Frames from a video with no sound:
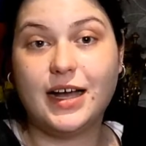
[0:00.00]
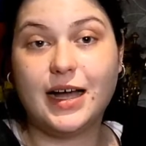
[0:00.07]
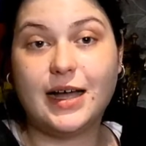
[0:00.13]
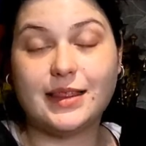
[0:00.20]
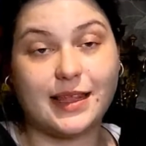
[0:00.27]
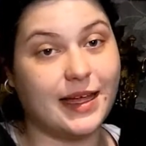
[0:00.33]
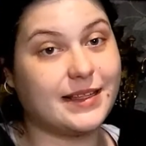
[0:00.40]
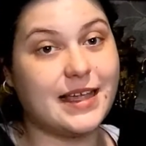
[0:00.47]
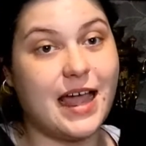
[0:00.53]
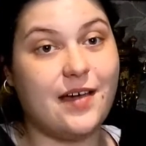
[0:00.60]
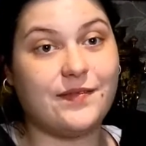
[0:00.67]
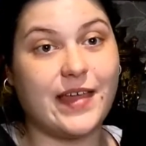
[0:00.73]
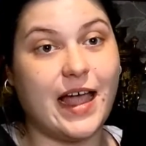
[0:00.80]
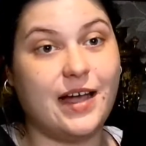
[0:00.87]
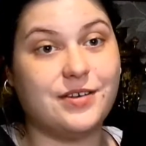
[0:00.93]
I'd like to
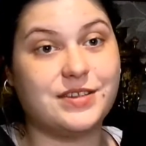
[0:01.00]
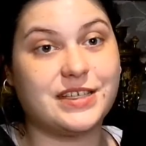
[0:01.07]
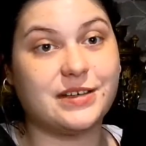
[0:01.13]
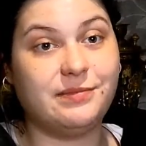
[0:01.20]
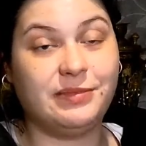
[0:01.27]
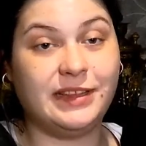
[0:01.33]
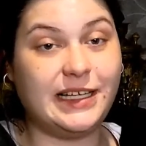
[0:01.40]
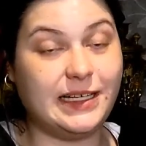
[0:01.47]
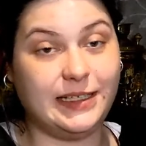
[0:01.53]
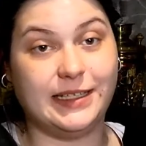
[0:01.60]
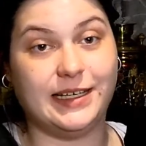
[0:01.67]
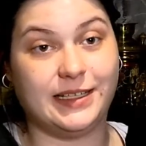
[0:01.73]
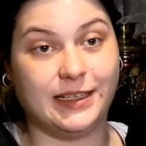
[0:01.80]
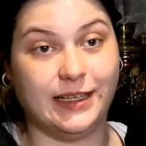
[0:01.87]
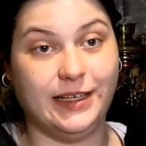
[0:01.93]
have the house
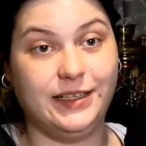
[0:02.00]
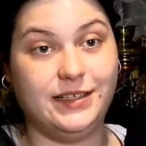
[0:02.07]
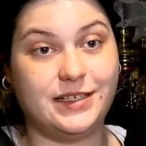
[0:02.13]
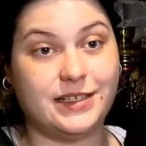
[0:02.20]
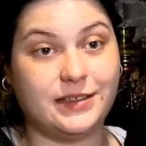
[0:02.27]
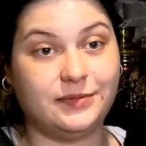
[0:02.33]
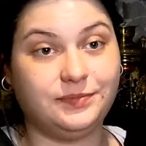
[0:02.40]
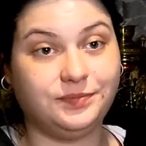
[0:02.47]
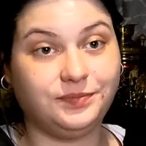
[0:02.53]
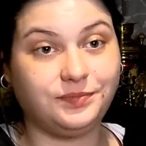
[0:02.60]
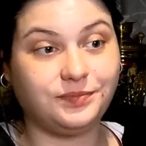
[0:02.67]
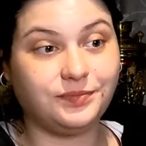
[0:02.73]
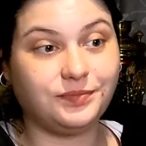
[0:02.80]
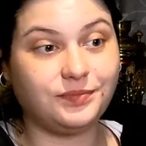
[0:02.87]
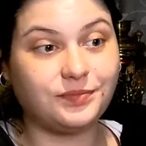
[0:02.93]
completely cleaned.
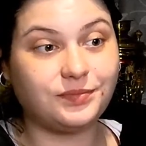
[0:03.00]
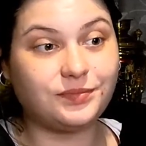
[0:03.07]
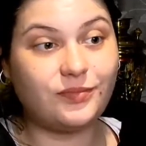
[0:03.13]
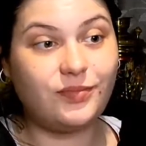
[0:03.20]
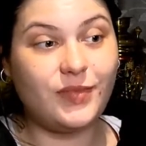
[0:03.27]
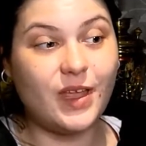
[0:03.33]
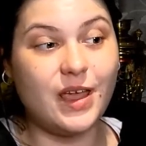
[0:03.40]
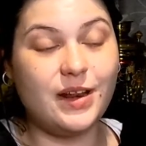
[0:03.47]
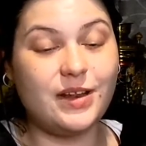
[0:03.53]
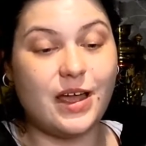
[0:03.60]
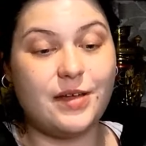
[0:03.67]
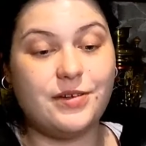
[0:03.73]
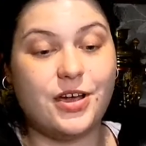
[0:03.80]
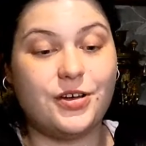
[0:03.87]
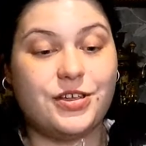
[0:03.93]
And
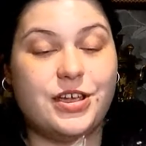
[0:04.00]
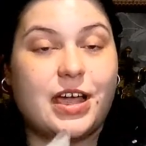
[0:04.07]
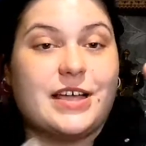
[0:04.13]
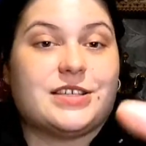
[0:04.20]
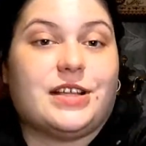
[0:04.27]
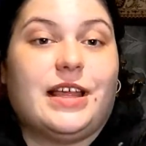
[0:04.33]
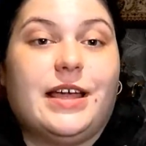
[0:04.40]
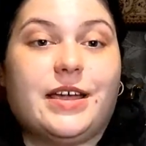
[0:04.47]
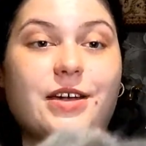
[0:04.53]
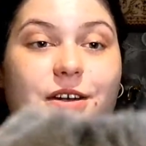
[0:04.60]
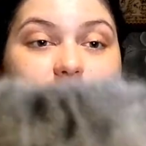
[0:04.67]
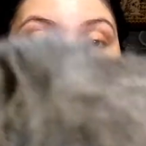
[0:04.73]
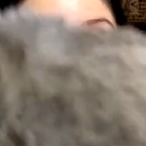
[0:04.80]
I know you guys are like,